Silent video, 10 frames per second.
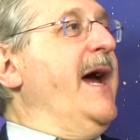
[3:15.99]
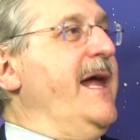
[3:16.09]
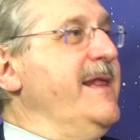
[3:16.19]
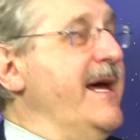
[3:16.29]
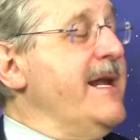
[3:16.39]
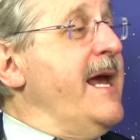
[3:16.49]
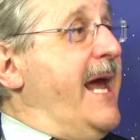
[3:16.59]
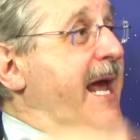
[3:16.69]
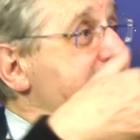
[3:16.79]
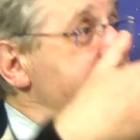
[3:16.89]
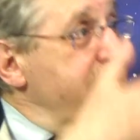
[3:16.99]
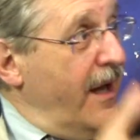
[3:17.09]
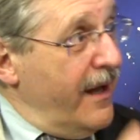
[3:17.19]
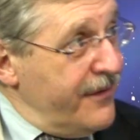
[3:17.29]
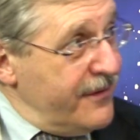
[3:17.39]
And then
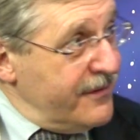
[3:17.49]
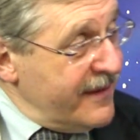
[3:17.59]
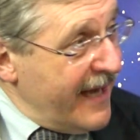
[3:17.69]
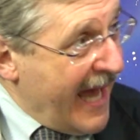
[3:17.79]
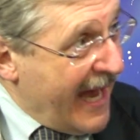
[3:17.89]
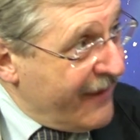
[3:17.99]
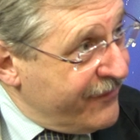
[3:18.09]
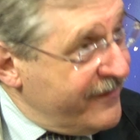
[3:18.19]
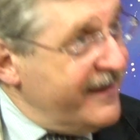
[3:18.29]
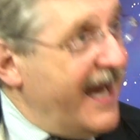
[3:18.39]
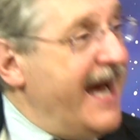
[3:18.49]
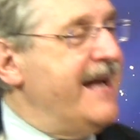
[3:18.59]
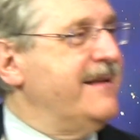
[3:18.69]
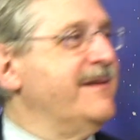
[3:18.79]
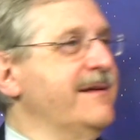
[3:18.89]
another after that.